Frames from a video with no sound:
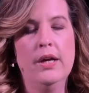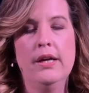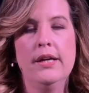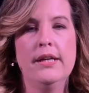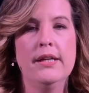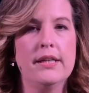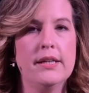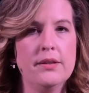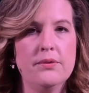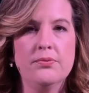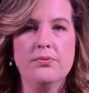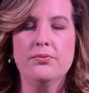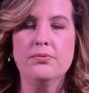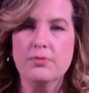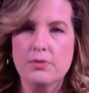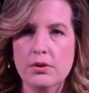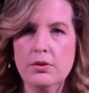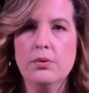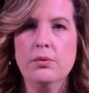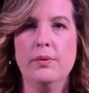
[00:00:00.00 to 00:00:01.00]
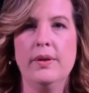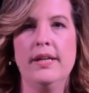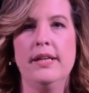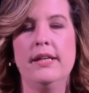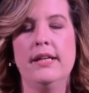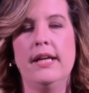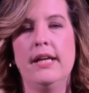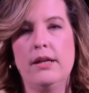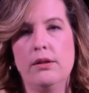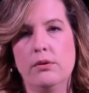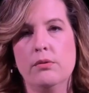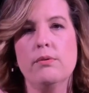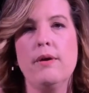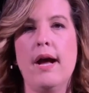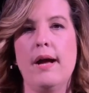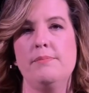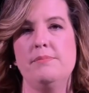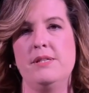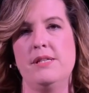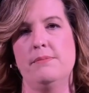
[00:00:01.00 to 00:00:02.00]
he flew in and
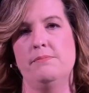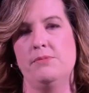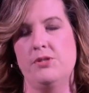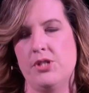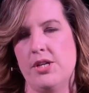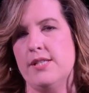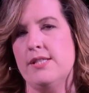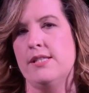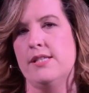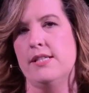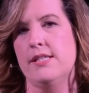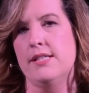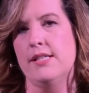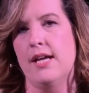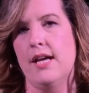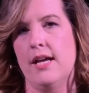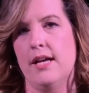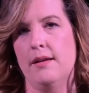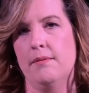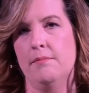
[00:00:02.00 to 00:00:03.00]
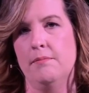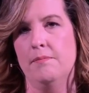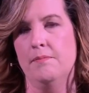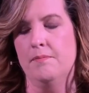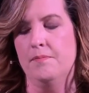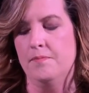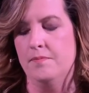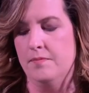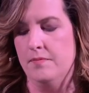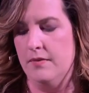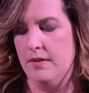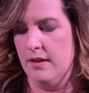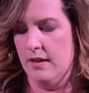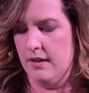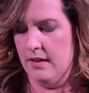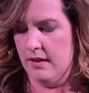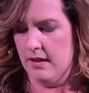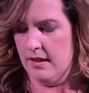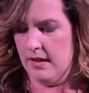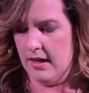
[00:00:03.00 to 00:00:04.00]
grabbed him just in time.
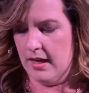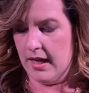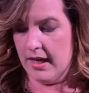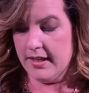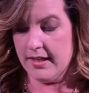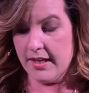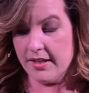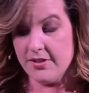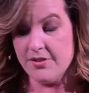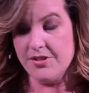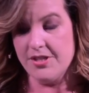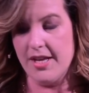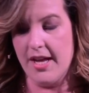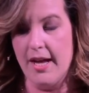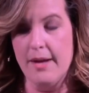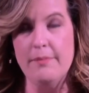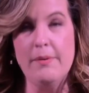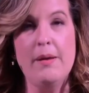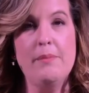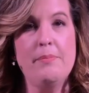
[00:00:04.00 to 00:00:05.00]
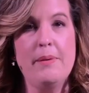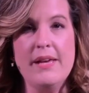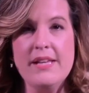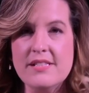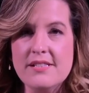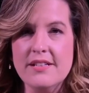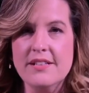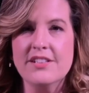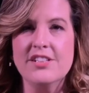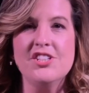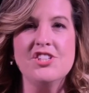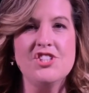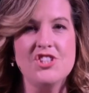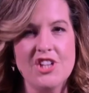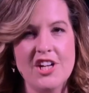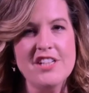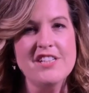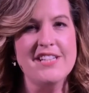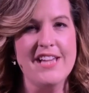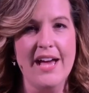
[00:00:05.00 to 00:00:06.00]
Another time, I basically
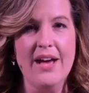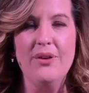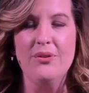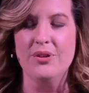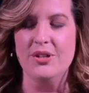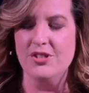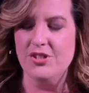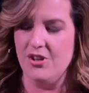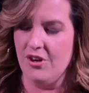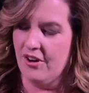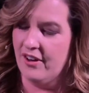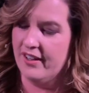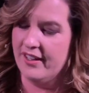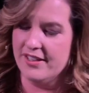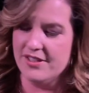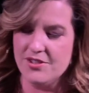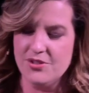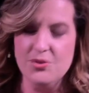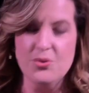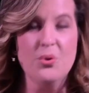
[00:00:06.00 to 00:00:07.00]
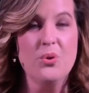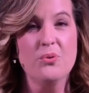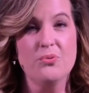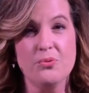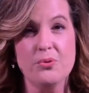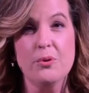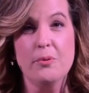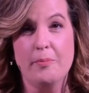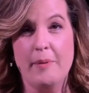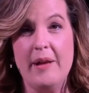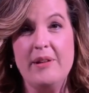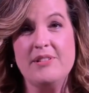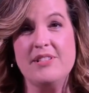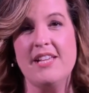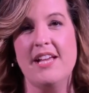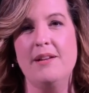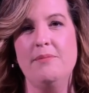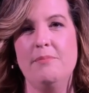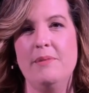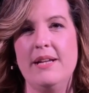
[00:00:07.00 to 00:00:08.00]
shut down a Target store for about
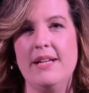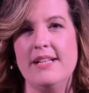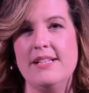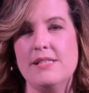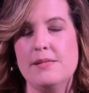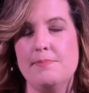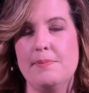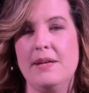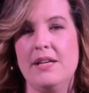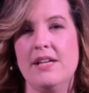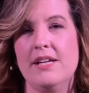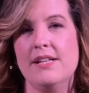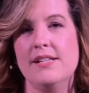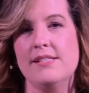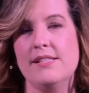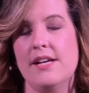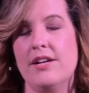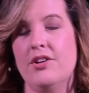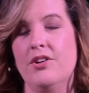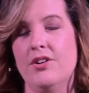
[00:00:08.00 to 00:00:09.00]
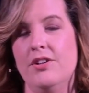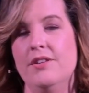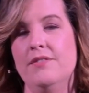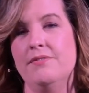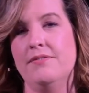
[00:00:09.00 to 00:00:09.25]
10 minutes because I couldn't